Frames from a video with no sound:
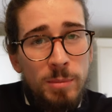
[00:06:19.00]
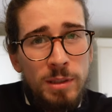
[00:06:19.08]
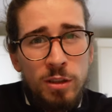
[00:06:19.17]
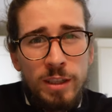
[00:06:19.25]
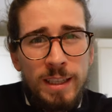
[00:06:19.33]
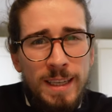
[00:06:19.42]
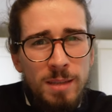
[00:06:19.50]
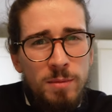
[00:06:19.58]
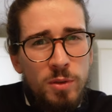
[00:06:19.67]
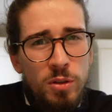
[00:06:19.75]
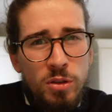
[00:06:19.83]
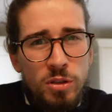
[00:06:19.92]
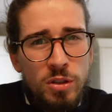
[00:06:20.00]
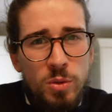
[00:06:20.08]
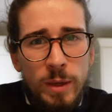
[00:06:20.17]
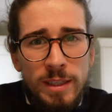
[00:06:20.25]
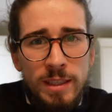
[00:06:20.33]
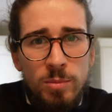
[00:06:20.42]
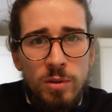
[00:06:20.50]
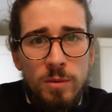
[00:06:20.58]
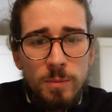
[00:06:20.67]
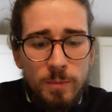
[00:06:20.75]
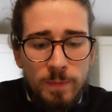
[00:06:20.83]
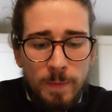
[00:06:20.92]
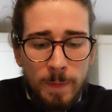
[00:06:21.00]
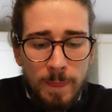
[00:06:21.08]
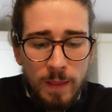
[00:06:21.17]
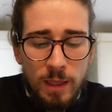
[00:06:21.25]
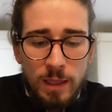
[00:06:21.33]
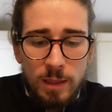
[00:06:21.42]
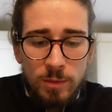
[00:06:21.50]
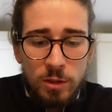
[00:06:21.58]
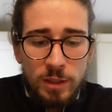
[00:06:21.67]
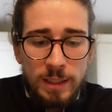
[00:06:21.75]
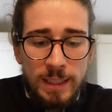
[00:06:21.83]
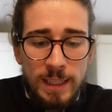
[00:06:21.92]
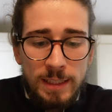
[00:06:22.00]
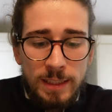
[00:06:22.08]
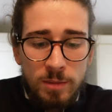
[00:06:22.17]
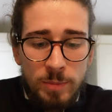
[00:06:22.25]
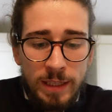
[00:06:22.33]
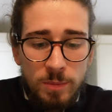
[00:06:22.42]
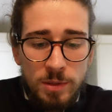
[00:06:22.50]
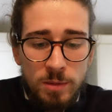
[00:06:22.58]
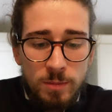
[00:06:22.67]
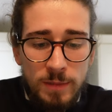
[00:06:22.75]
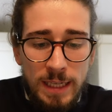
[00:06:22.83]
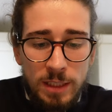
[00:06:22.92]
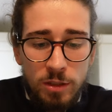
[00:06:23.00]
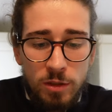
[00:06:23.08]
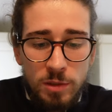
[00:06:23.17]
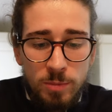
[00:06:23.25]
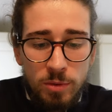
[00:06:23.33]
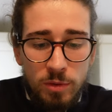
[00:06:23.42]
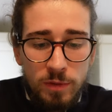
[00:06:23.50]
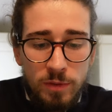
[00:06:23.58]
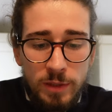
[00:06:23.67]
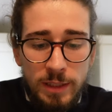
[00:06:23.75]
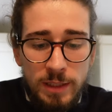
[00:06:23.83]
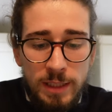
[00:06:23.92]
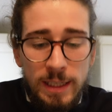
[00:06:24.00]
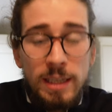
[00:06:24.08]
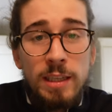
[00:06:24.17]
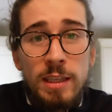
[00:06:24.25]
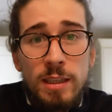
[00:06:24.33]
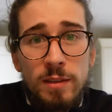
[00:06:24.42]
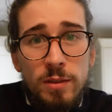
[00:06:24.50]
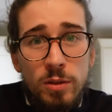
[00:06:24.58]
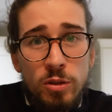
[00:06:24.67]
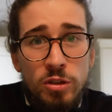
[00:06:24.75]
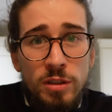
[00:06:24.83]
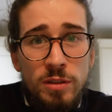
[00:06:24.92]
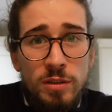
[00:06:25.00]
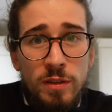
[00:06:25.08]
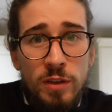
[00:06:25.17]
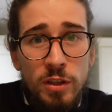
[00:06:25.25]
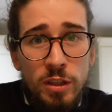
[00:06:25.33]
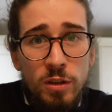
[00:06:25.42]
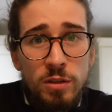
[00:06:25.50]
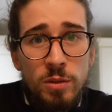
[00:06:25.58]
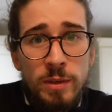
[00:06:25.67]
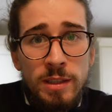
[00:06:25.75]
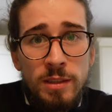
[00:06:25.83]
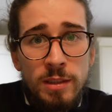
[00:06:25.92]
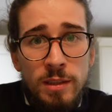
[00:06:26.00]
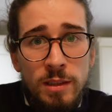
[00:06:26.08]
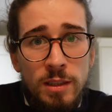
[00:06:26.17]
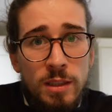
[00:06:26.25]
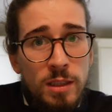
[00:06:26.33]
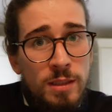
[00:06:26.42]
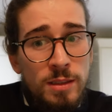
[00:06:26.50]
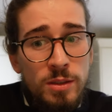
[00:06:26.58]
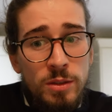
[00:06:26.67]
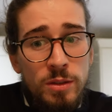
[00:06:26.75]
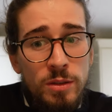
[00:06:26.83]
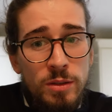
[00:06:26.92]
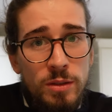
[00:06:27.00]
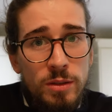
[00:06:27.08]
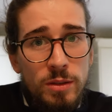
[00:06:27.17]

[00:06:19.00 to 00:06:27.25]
be lucky and get them for £120, but I'm looking here and you can pick up some Adios Pro 3s here for £130. So